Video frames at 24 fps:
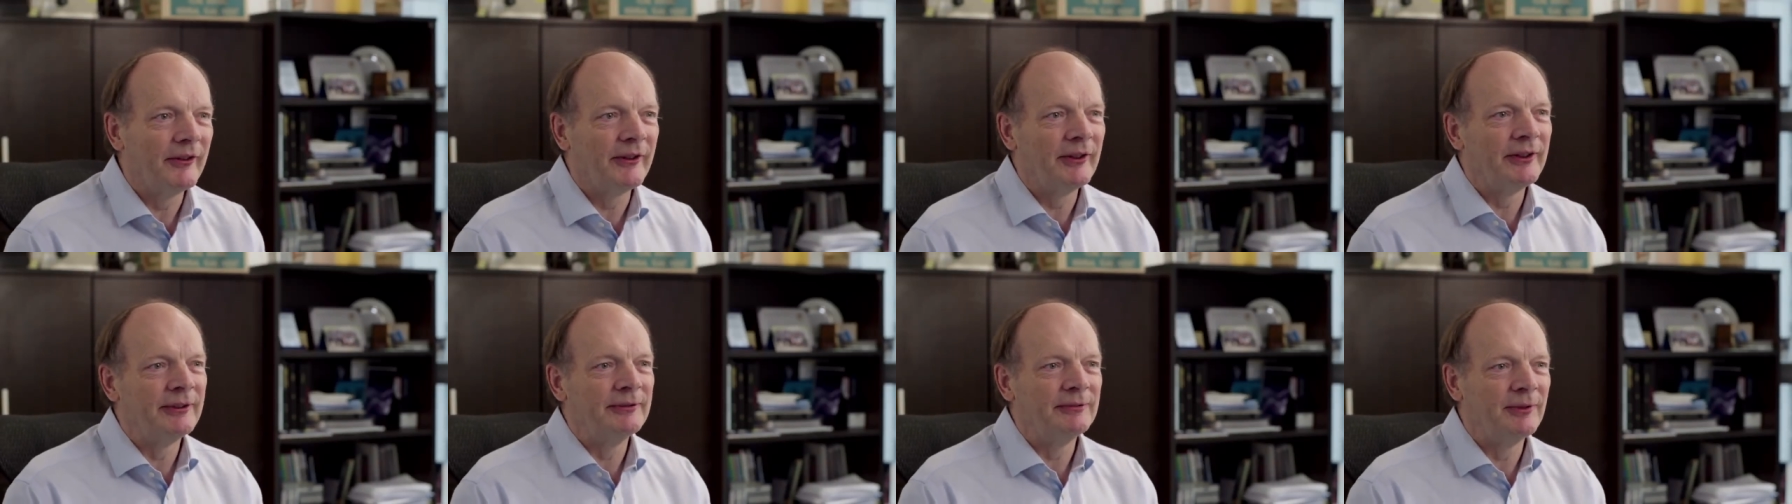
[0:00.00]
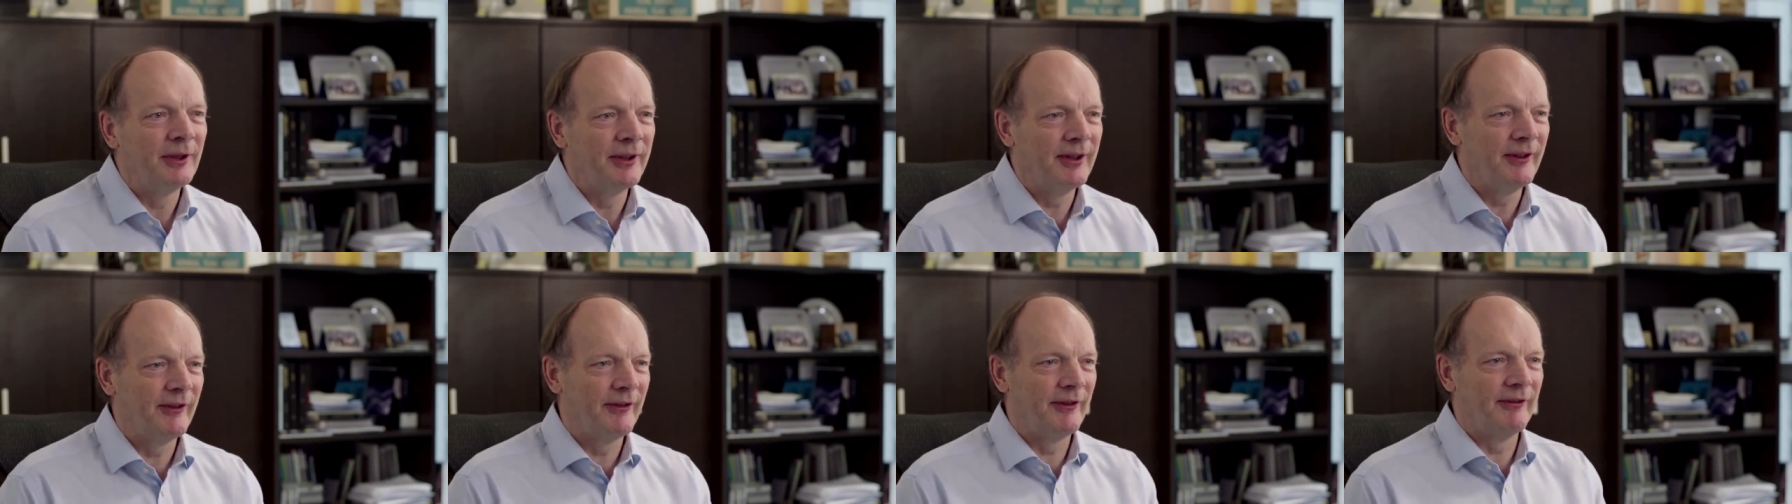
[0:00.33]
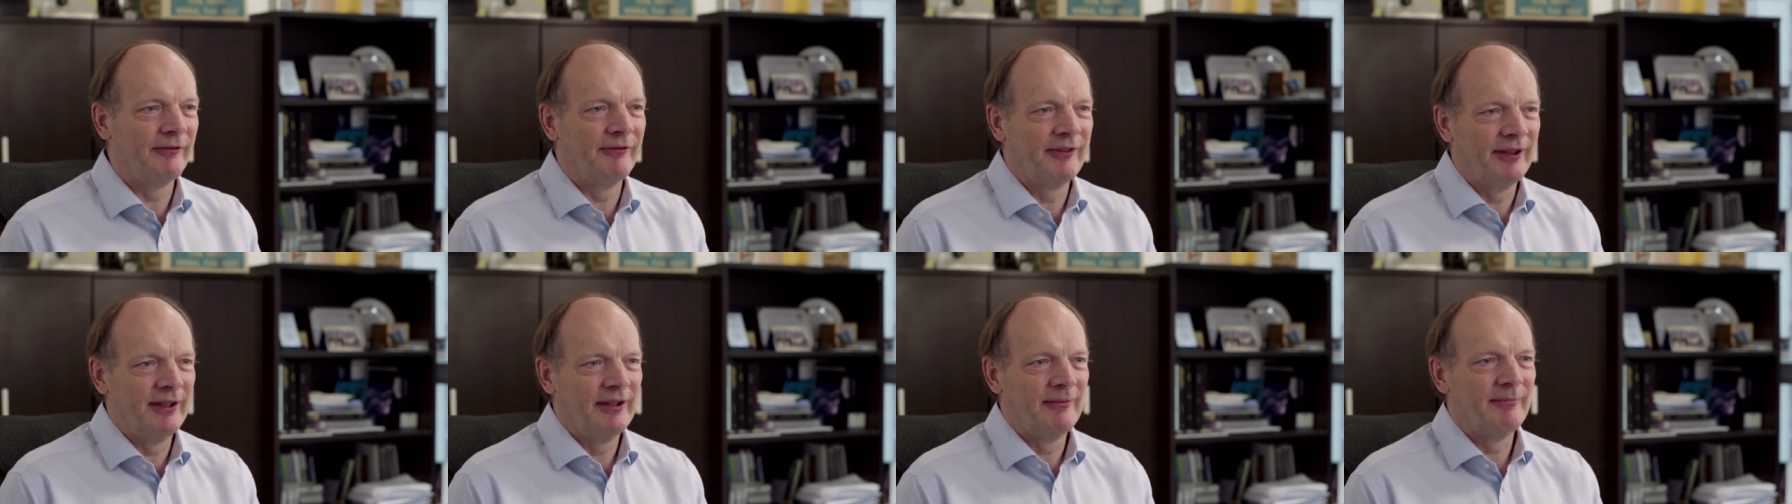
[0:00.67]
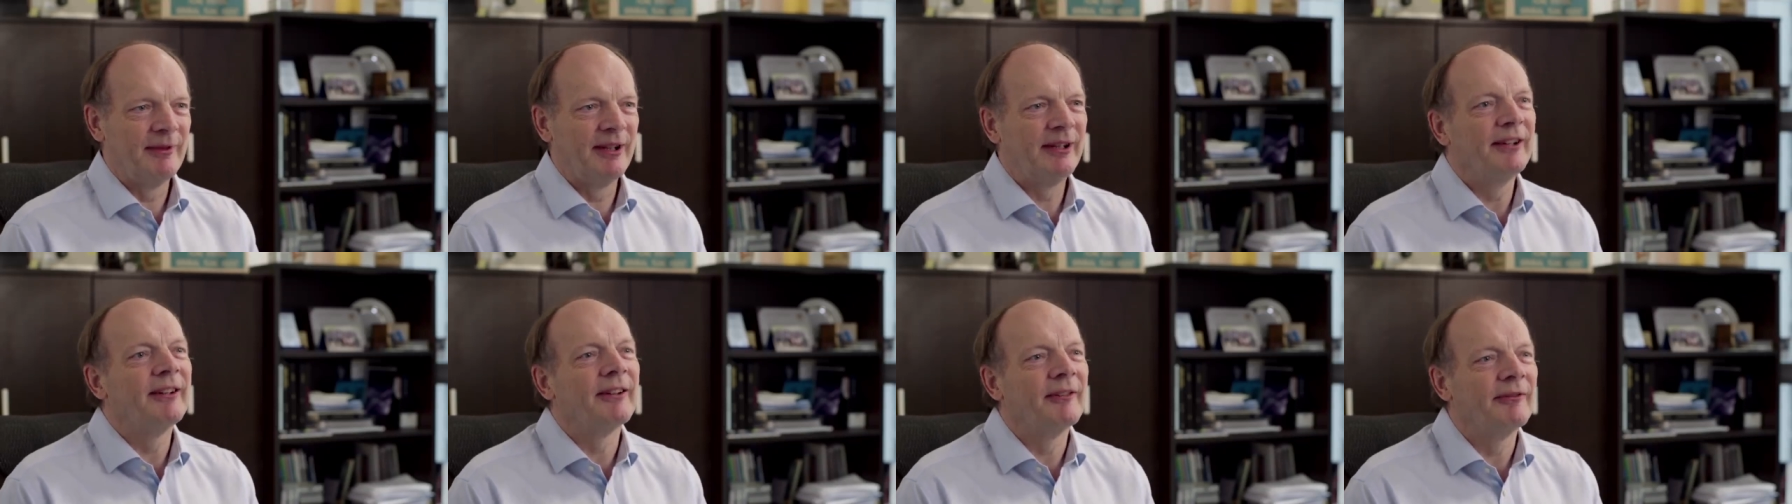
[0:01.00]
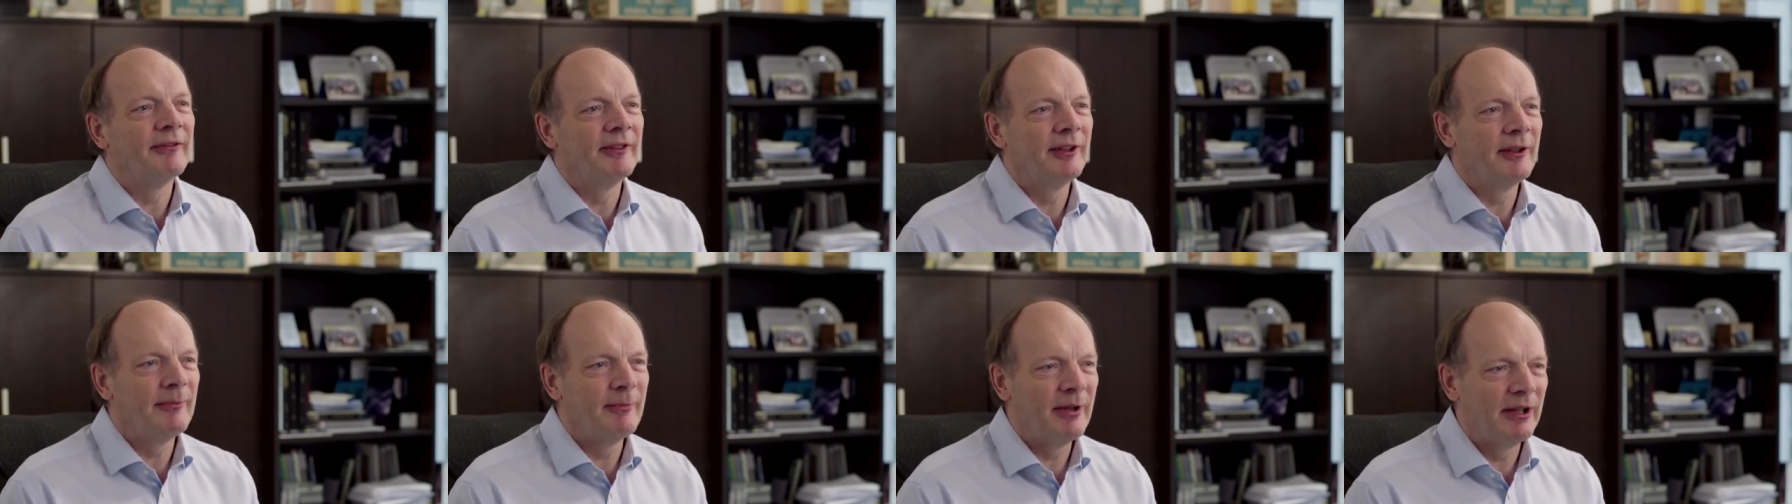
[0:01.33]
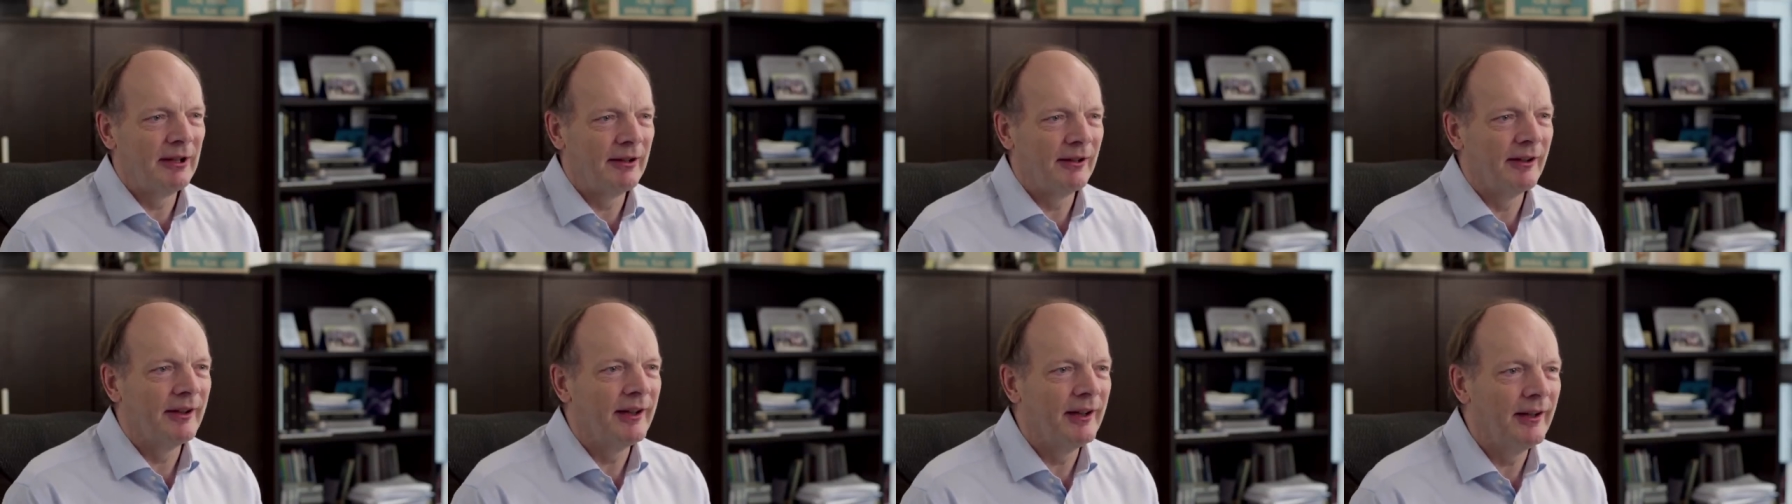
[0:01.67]
So what is the fundamental? The
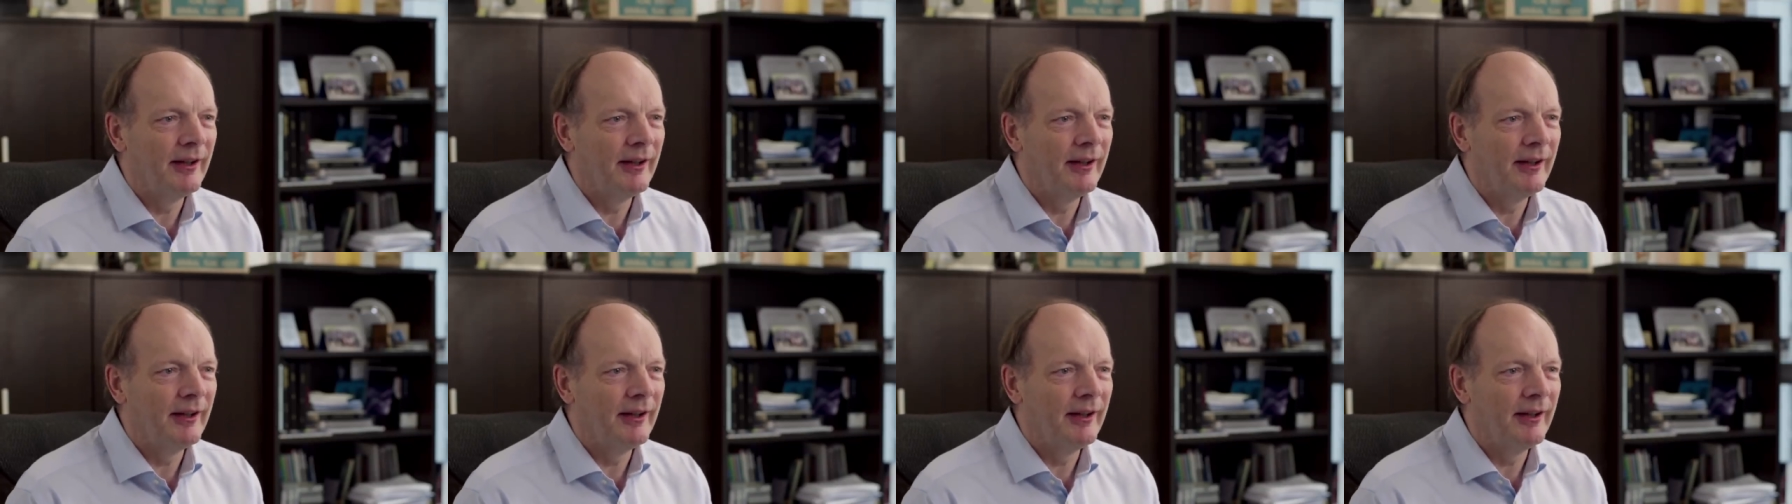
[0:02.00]
fundamental